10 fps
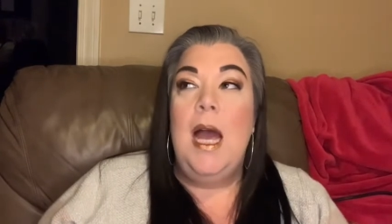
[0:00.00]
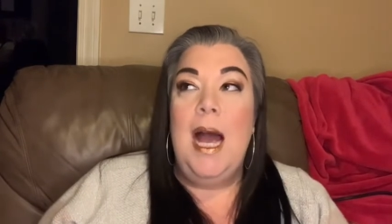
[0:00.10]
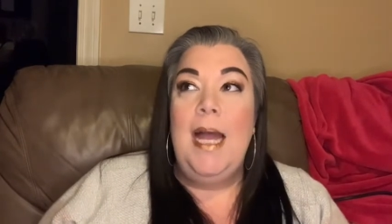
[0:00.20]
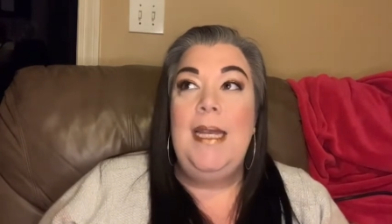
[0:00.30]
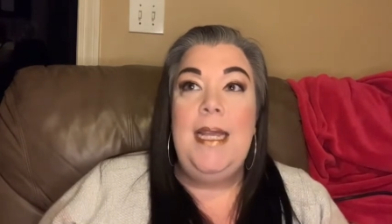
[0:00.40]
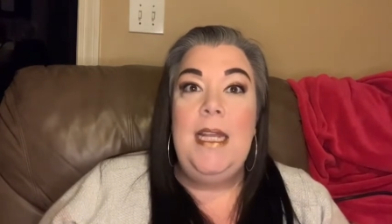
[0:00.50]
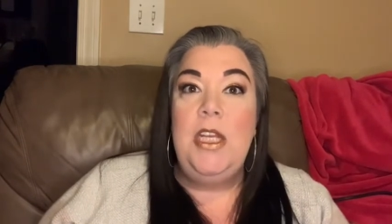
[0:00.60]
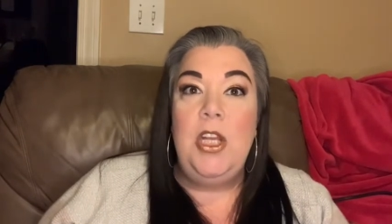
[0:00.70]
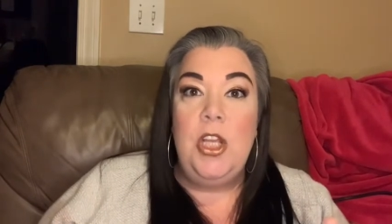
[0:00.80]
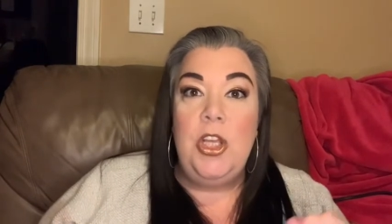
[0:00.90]
I
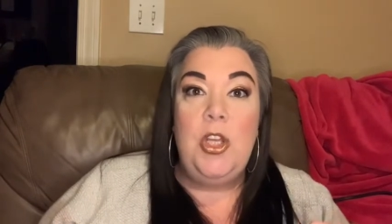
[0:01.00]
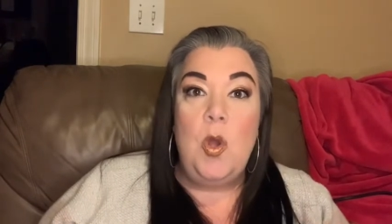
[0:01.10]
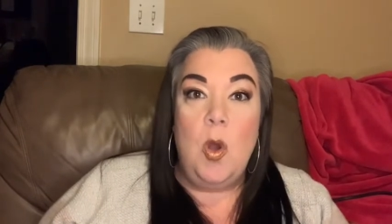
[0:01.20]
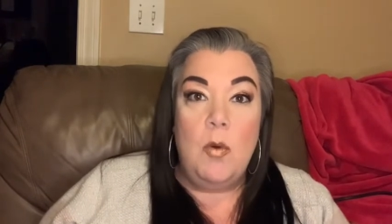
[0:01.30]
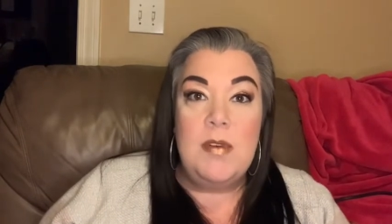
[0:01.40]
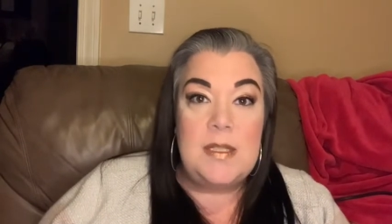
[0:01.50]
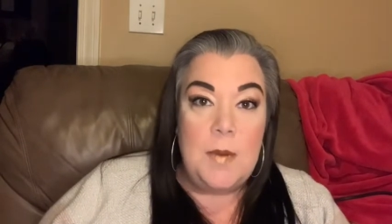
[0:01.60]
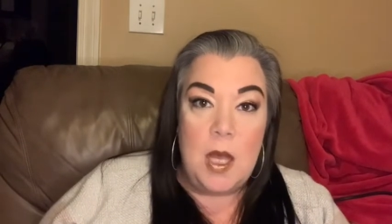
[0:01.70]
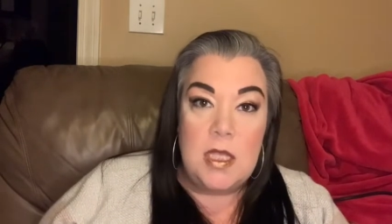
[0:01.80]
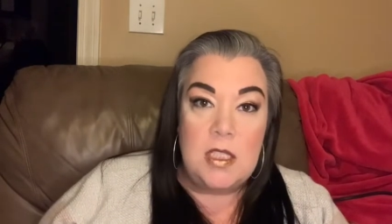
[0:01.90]
need your
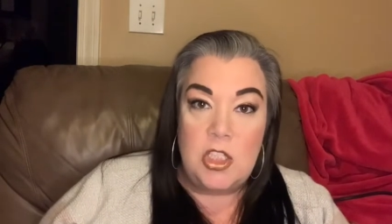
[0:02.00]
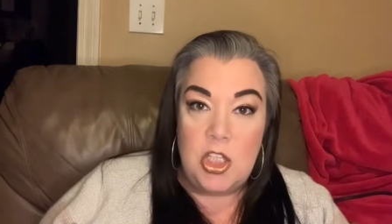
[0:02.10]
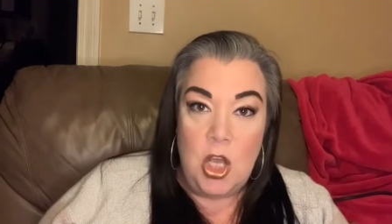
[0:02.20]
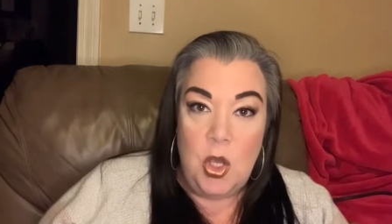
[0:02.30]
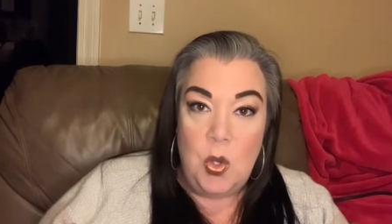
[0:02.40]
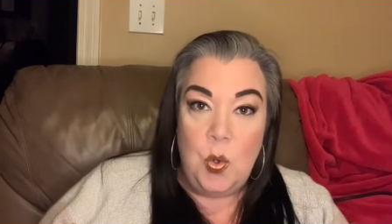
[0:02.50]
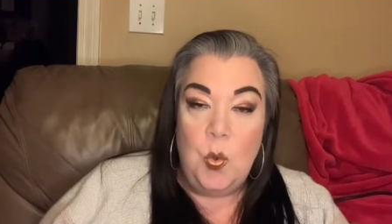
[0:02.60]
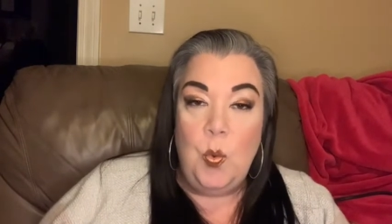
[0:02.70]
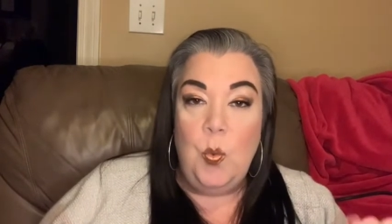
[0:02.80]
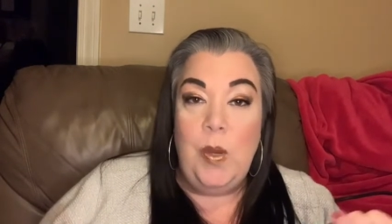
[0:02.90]
response,
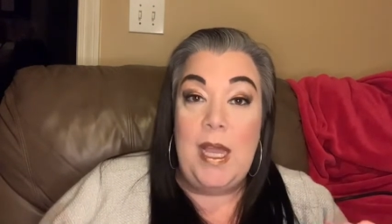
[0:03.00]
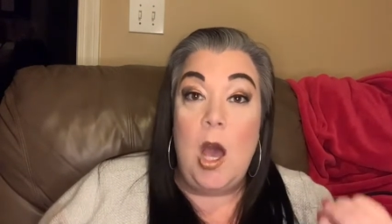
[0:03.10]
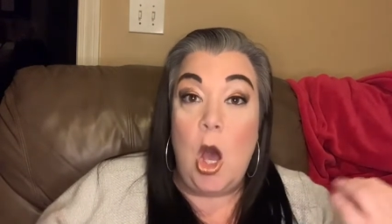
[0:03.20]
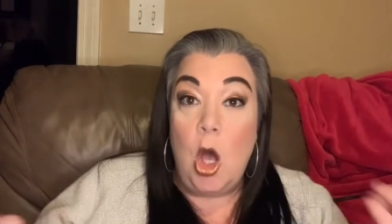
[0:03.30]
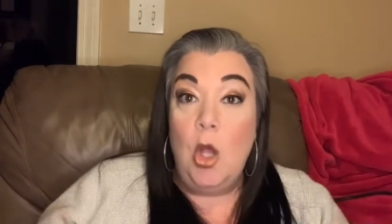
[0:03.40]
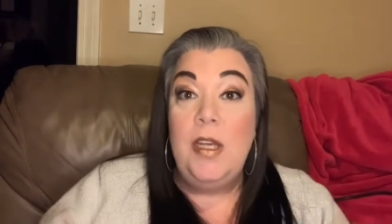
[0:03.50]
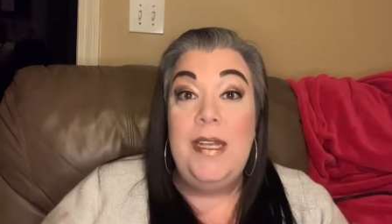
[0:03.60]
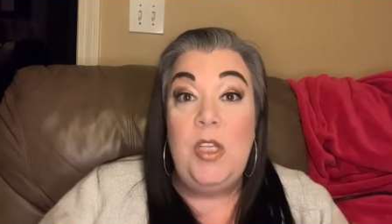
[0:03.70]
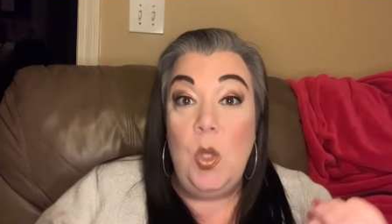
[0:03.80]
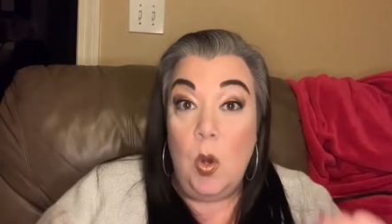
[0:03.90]
Joe. We all
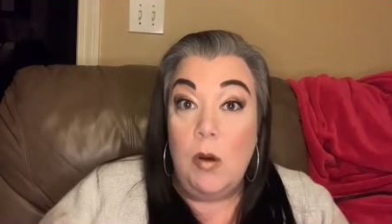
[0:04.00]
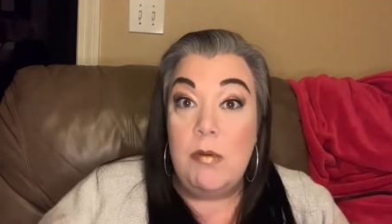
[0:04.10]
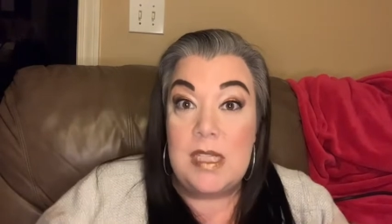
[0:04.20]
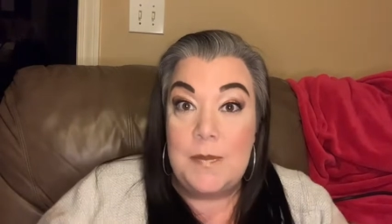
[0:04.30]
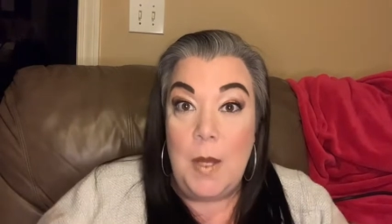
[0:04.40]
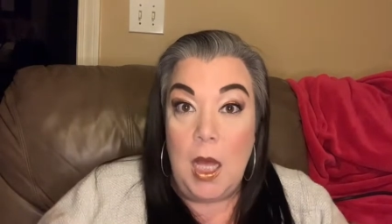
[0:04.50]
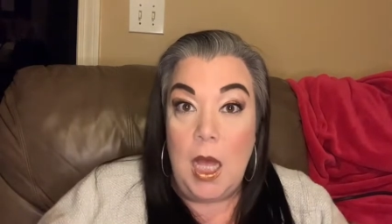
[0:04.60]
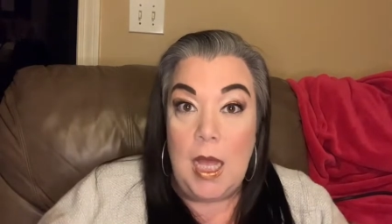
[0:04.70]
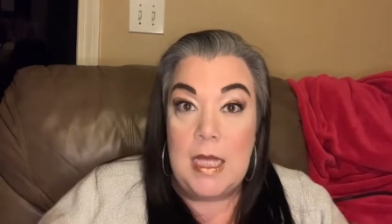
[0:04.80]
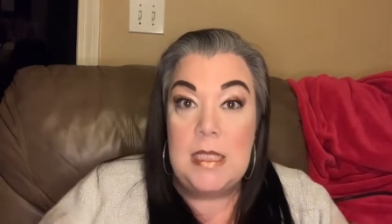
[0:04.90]
need your
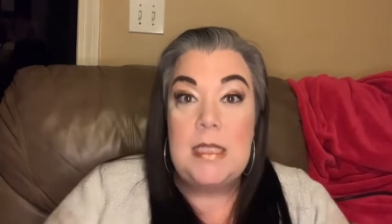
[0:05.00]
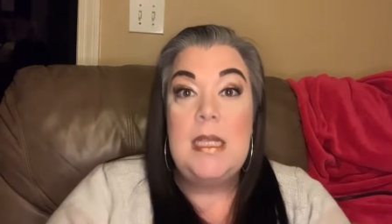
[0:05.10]
response